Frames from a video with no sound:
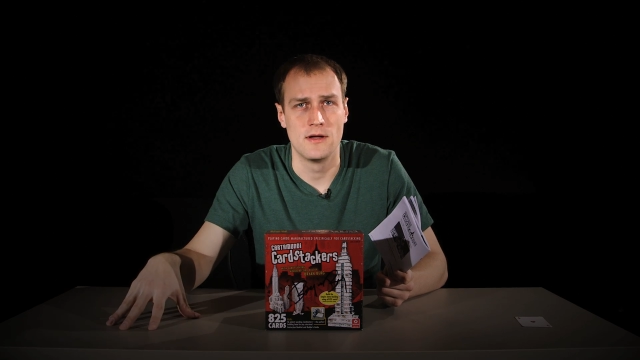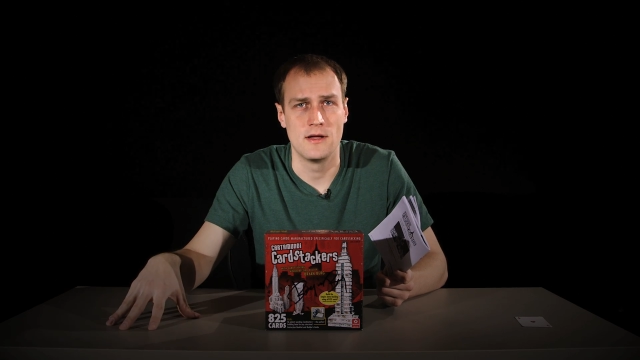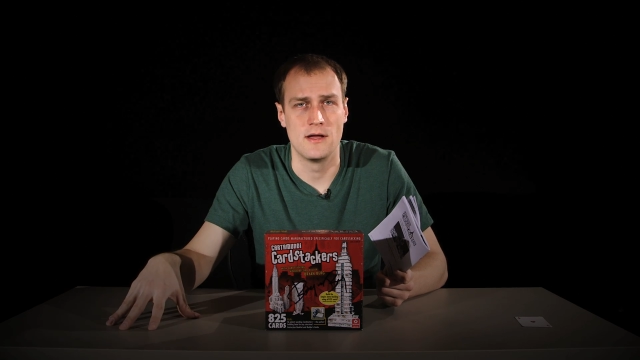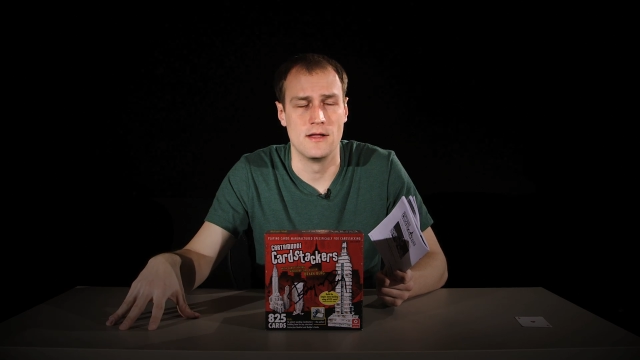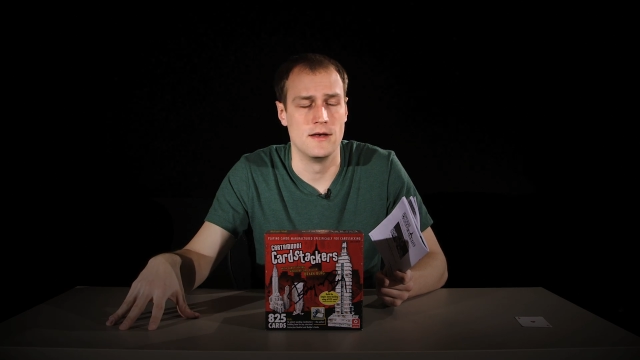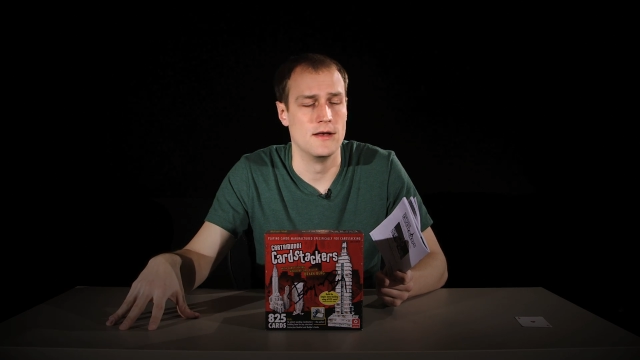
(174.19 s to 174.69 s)

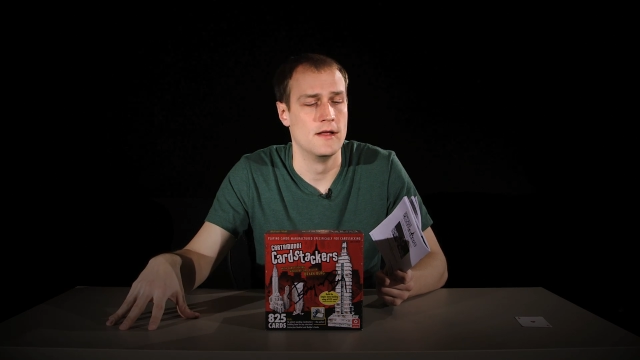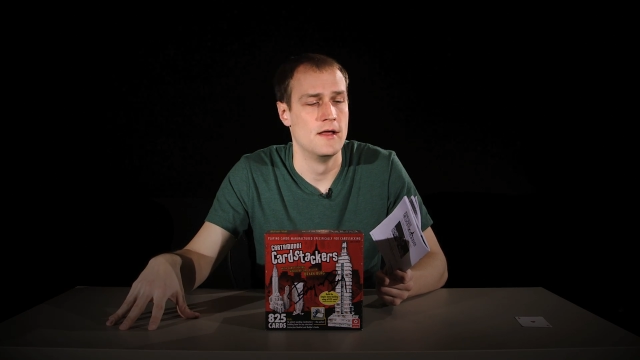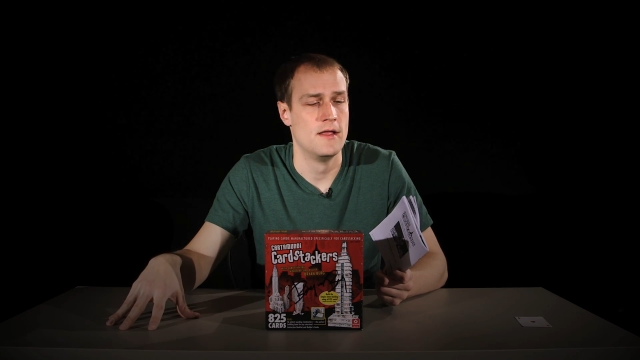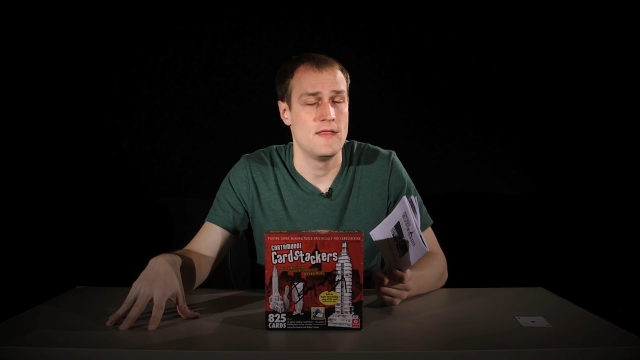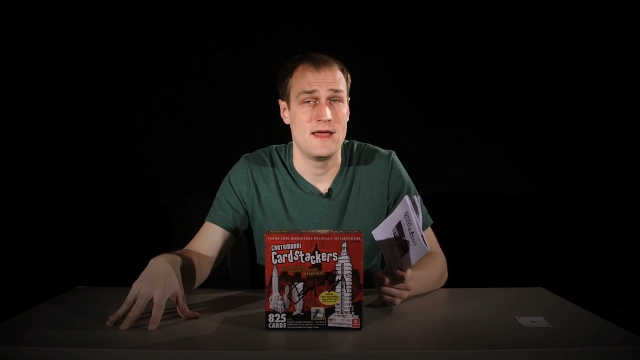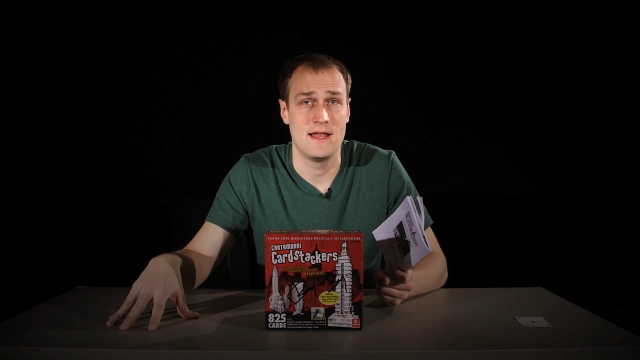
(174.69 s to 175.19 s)
and
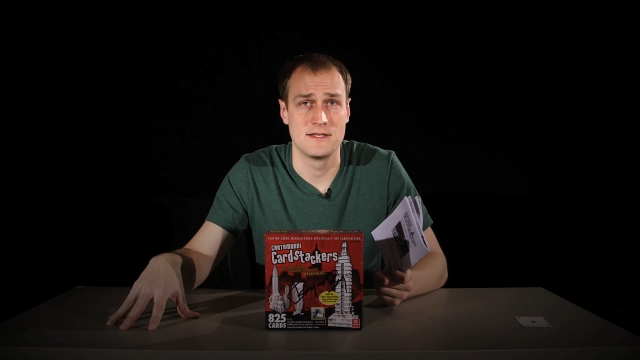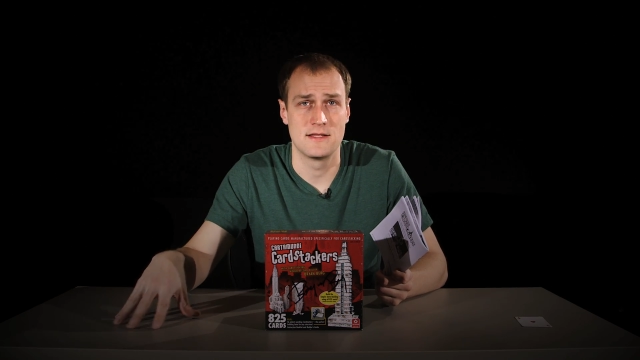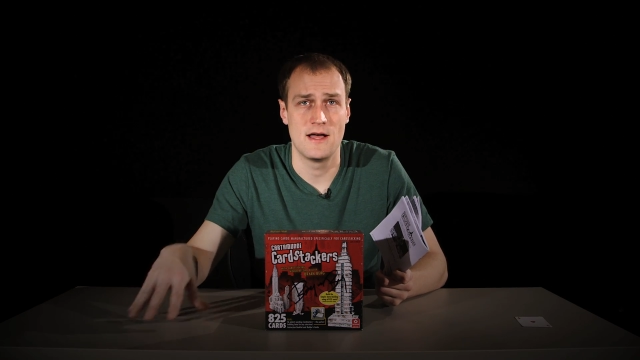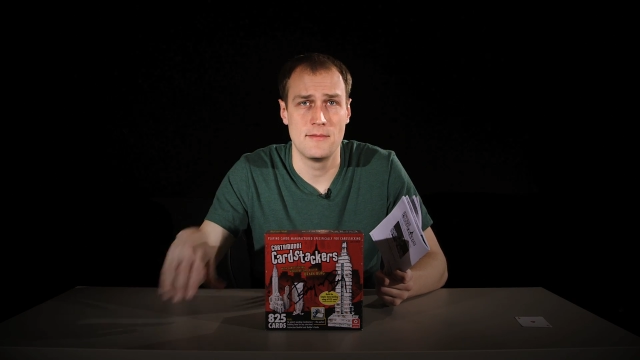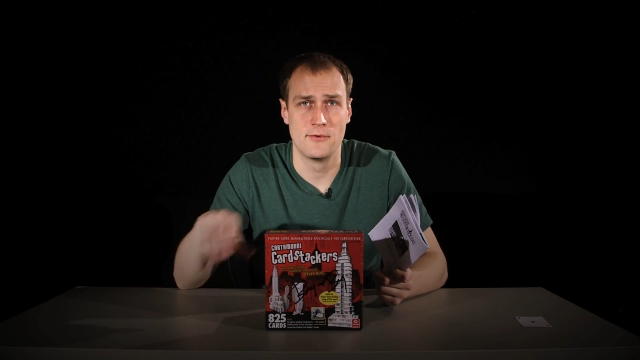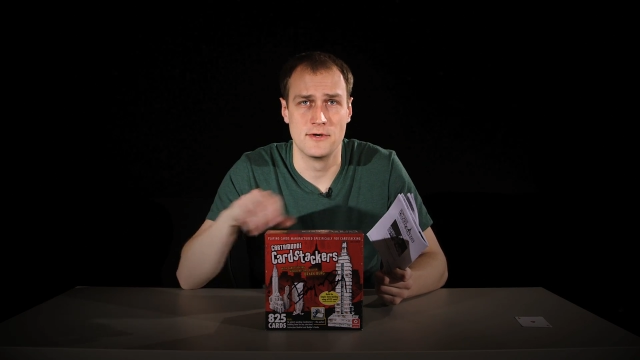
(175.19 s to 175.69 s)
that has a
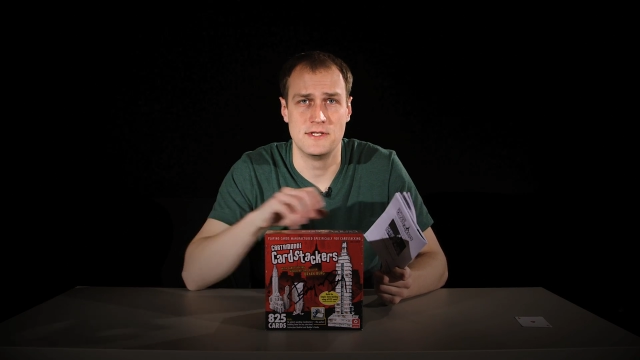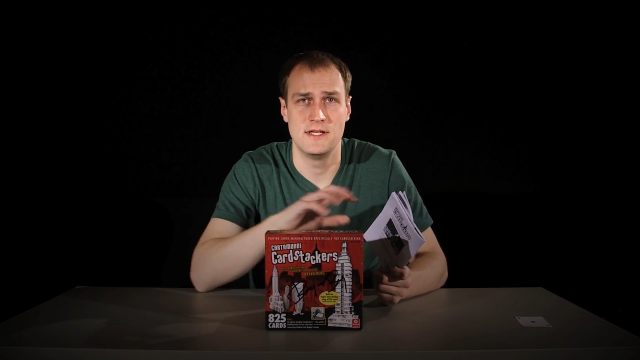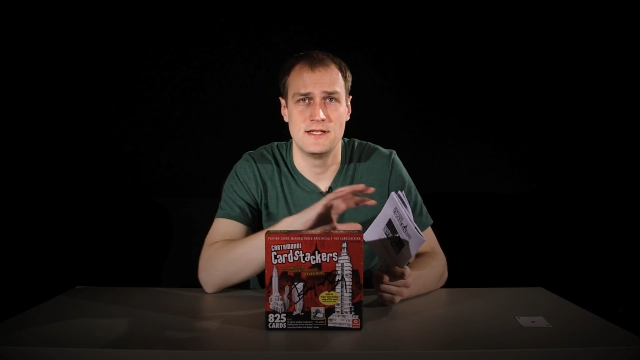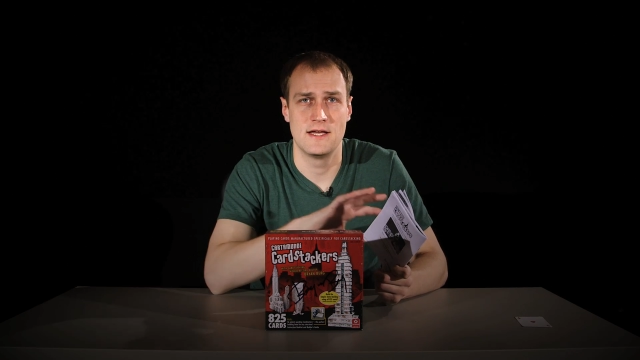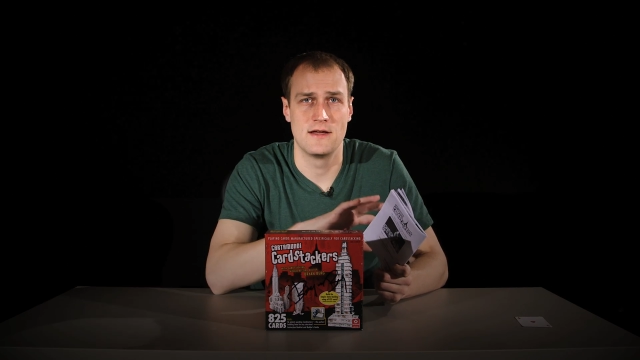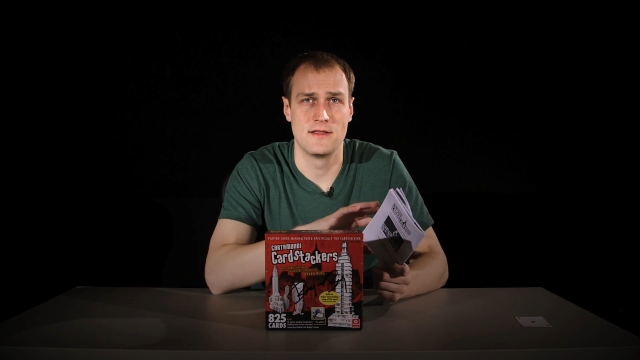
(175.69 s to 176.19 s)
lot more
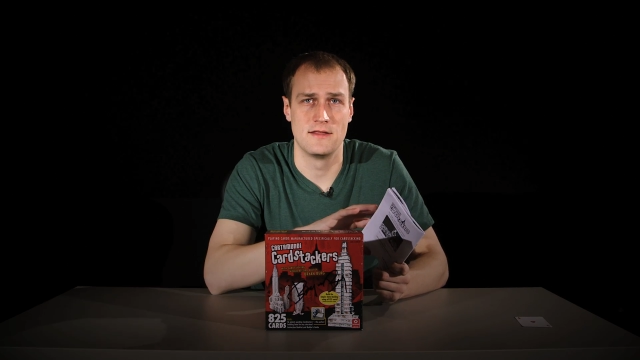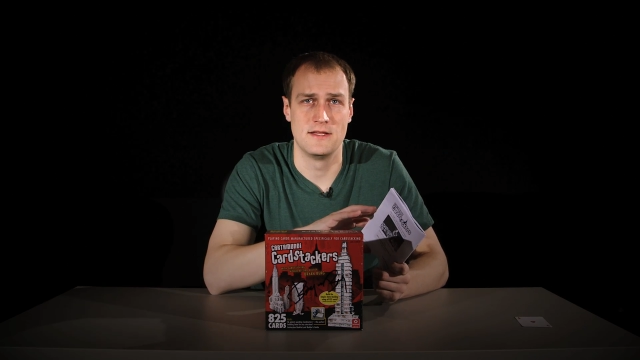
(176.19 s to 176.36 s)
detail than